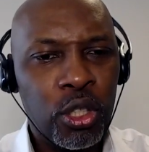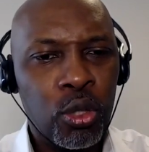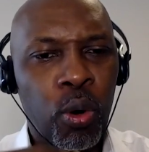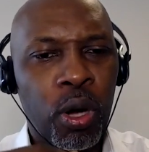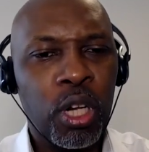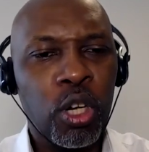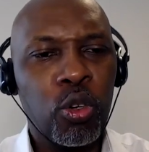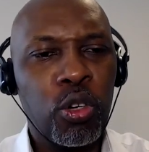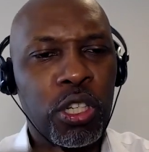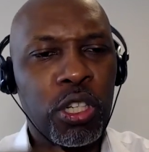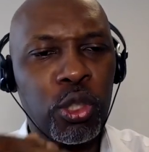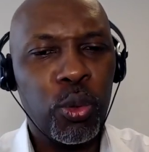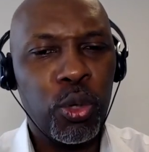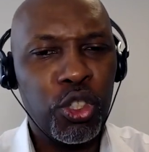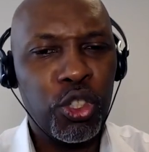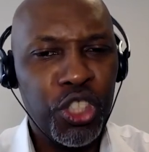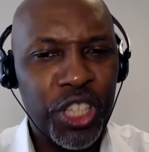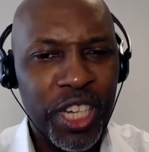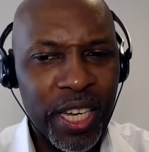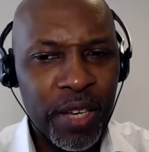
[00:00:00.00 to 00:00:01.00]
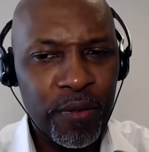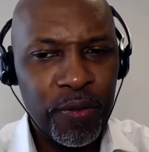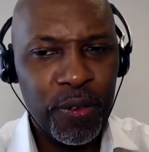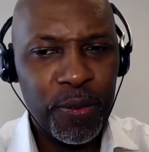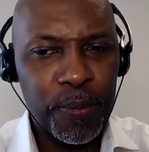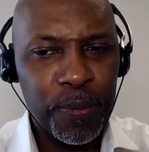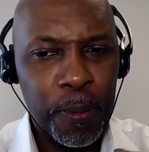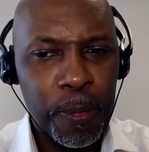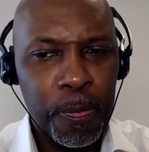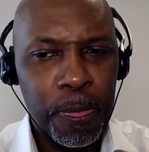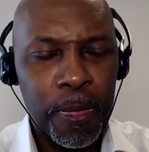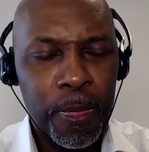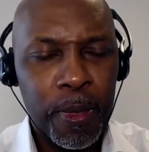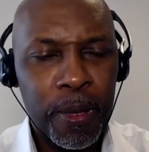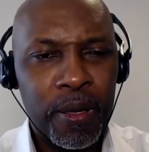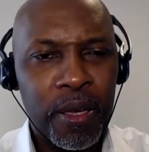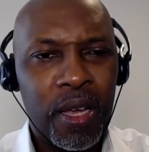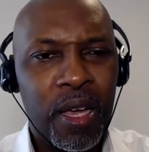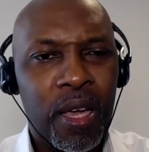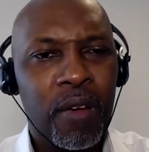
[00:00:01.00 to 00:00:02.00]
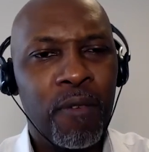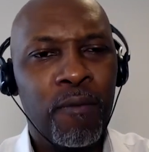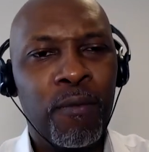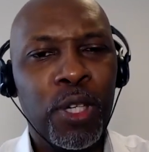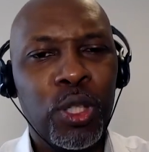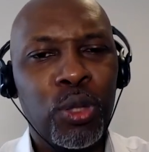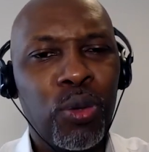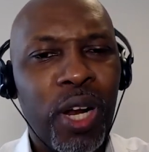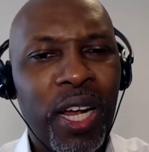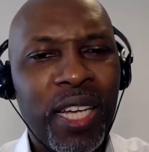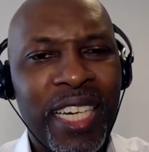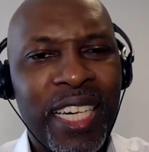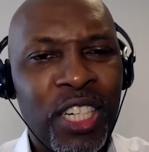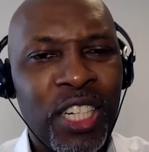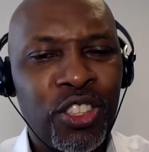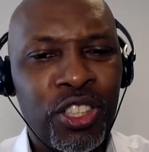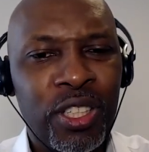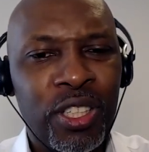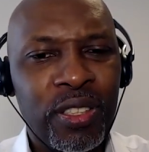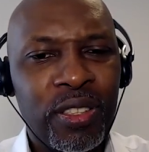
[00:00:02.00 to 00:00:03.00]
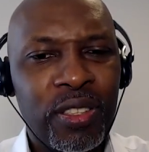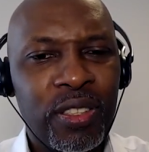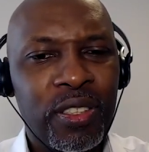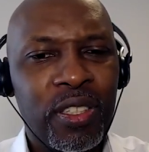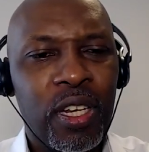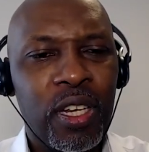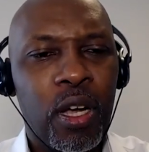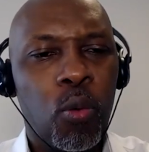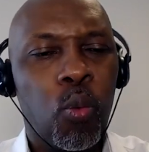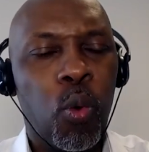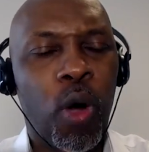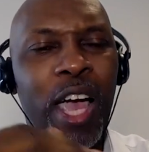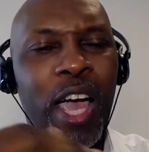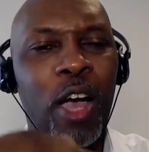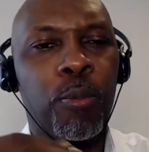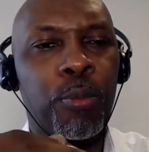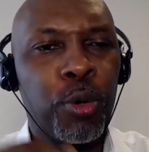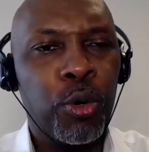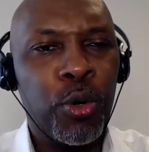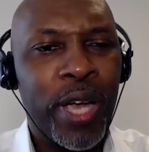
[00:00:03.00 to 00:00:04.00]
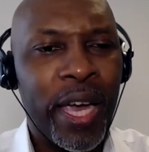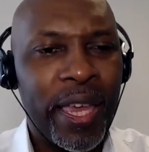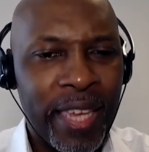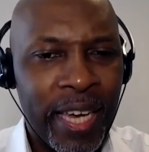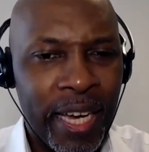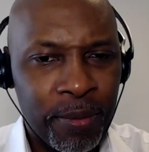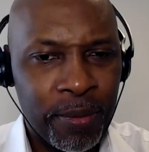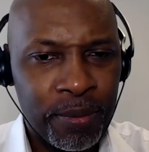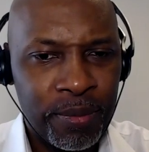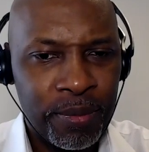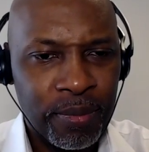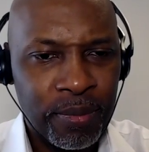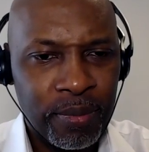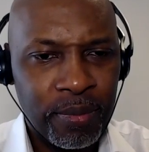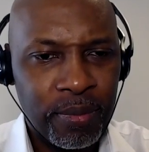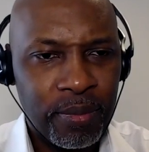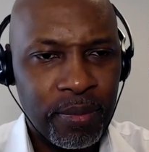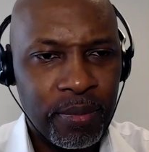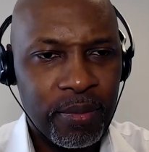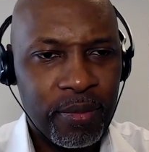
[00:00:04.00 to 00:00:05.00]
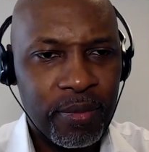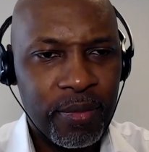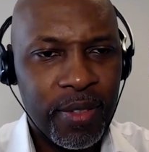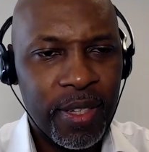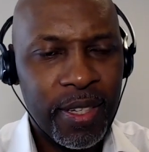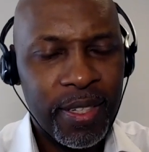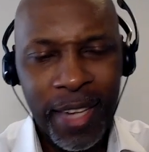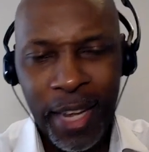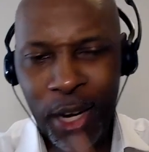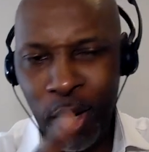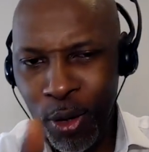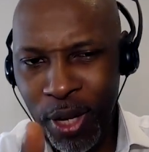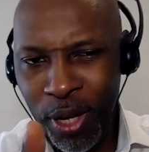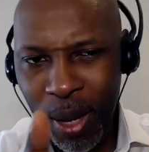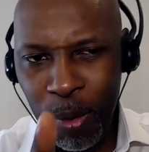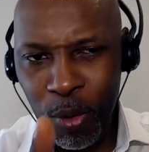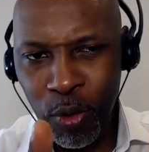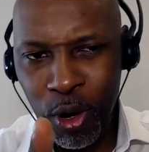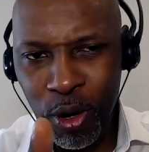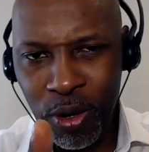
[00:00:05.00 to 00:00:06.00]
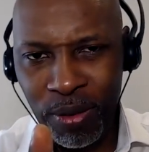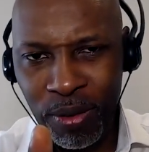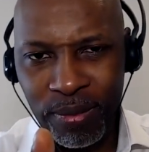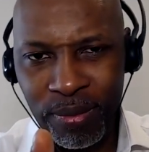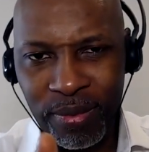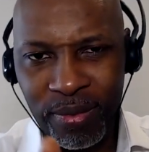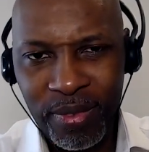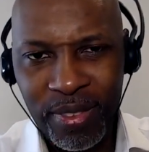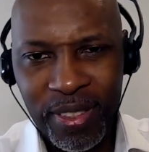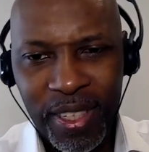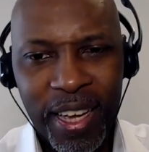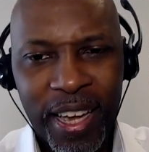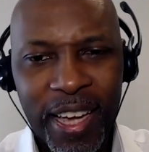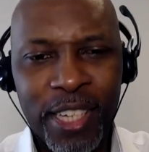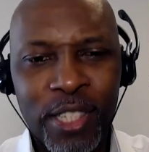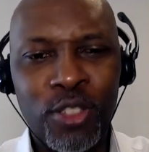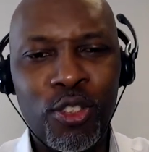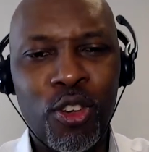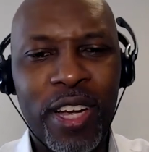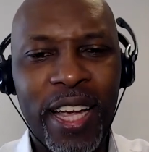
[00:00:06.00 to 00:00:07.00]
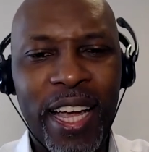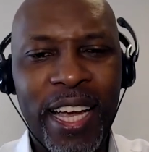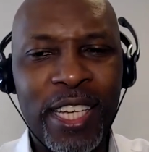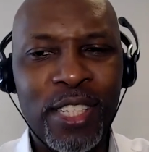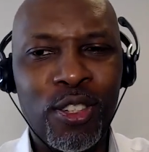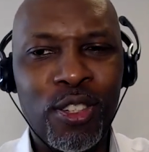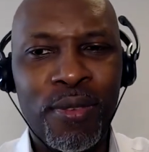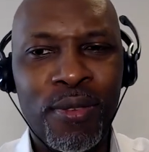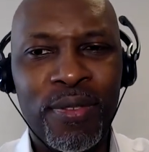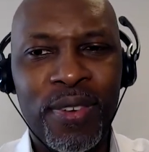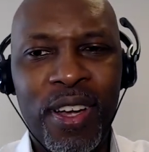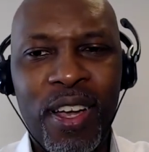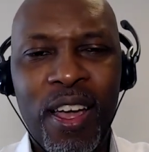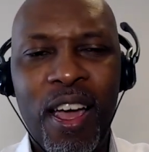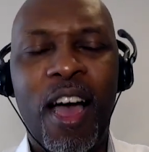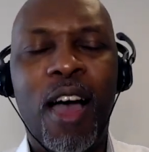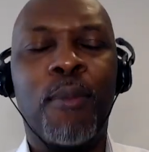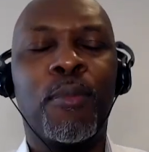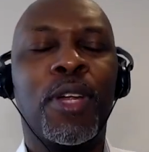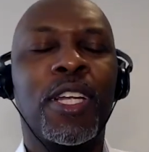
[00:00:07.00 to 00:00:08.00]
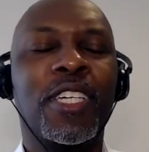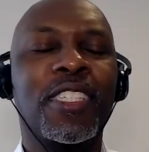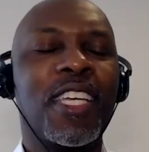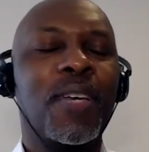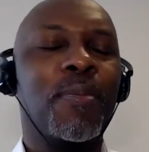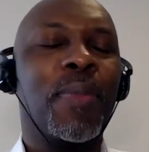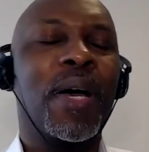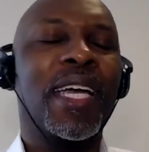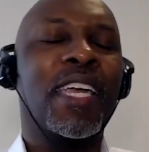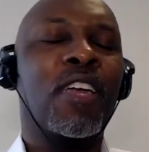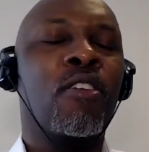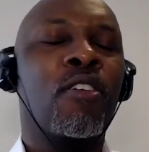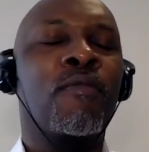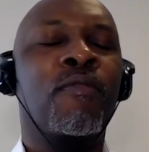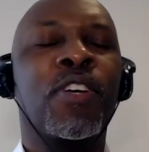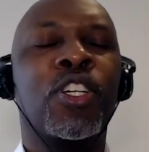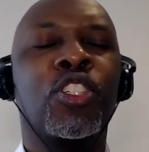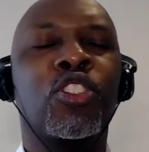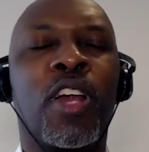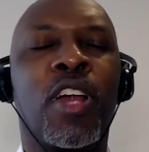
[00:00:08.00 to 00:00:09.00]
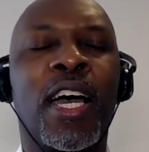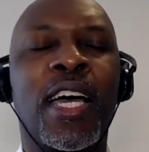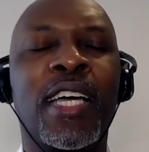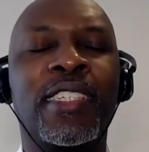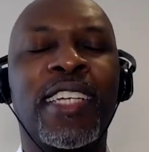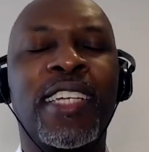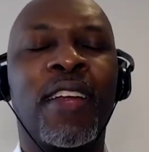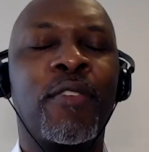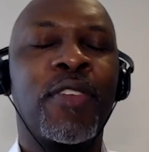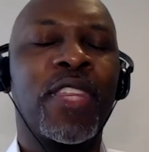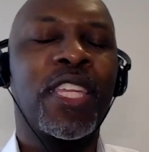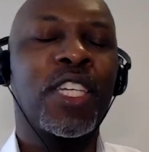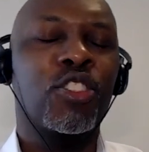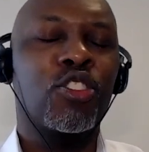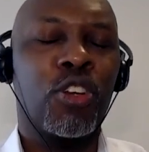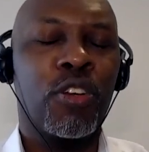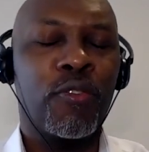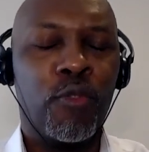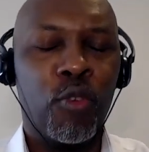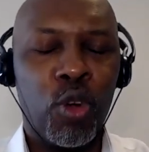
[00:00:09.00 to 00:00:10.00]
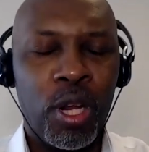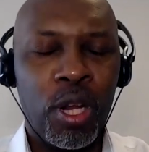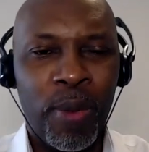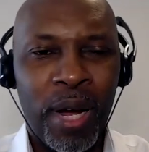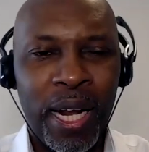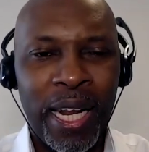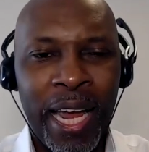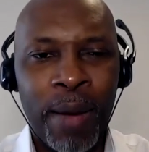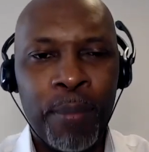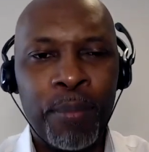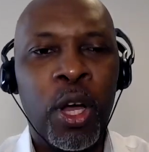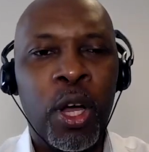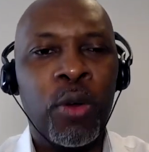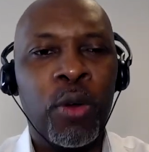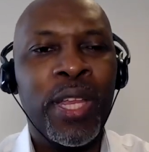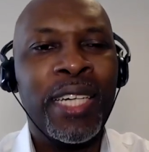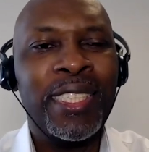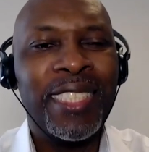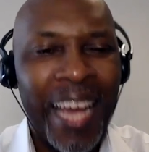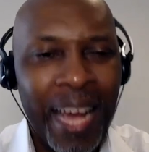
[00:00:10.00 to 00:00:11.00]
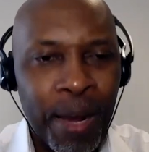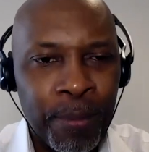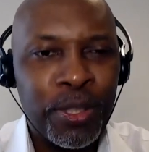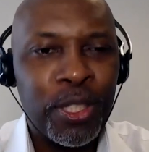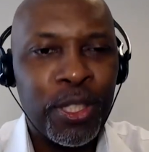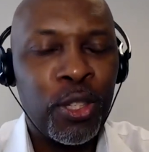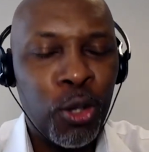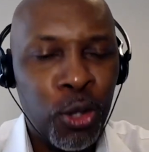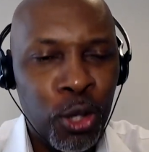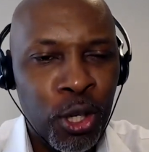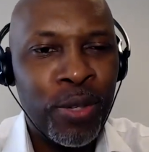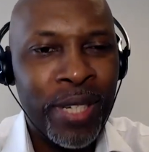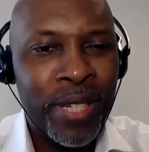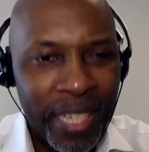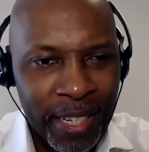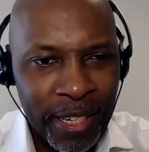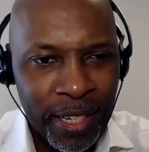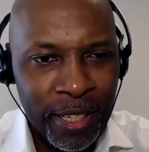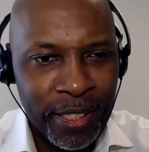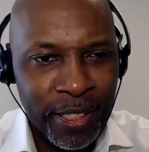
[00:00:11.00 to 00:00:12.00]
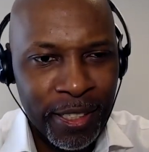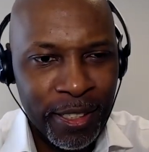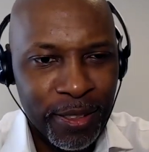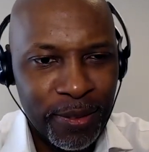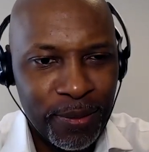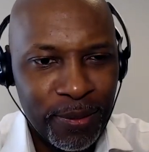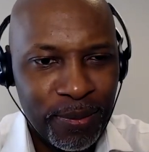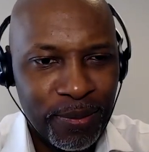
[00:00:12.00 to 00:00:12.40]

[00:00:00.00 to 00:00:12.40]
you are looking to achieve, visualization will help you get there. Now, don't get me wrong. It's not a case of I'm going to sit back here and visualize and everything's going to fall in my lap. No, that's absolutely ridiculous.